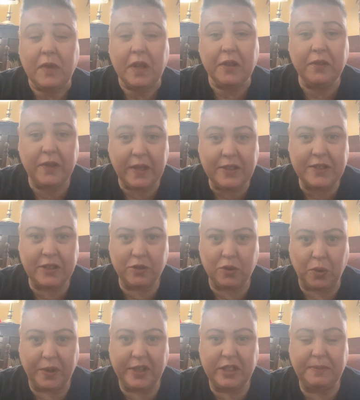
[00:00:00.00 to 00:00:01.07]
This is
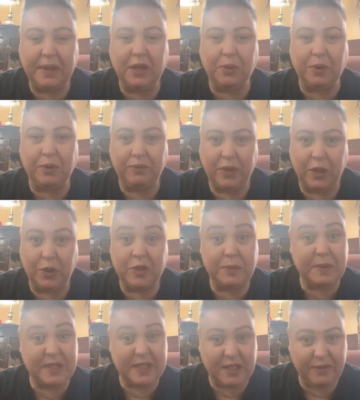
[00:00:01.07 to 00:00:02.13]
going to be a review
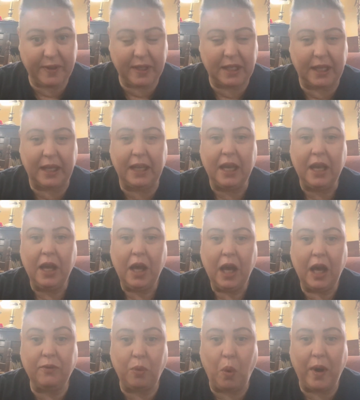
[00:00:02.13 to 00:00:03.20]
specifically
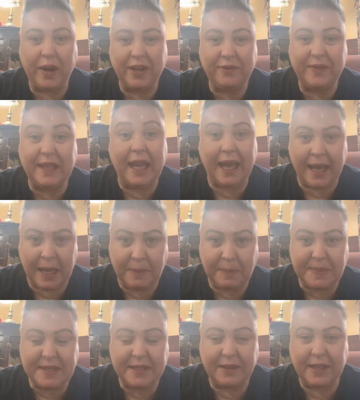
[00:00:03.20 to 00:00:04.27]
of one of the
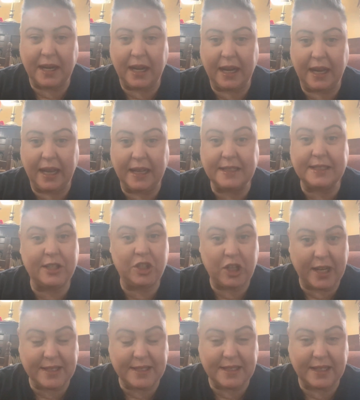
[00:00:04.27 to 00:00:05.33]
apps that I had
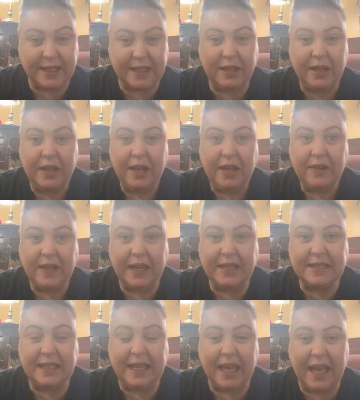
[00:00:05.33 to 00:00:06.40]
suggested, that
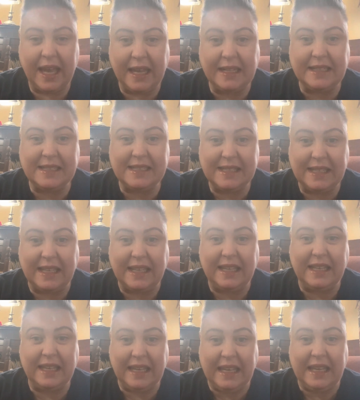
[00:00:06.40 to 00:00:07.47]
is the
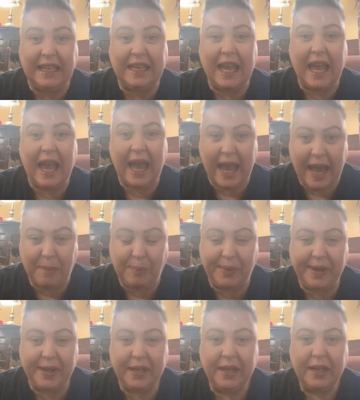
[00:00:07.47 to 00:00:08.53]
NCE app.
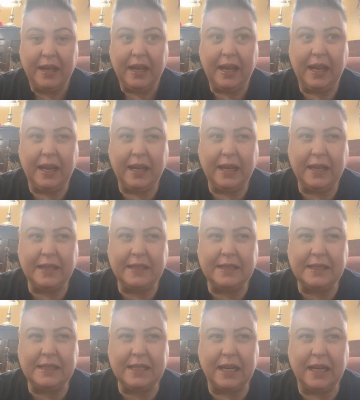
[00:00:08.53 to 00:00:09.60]
And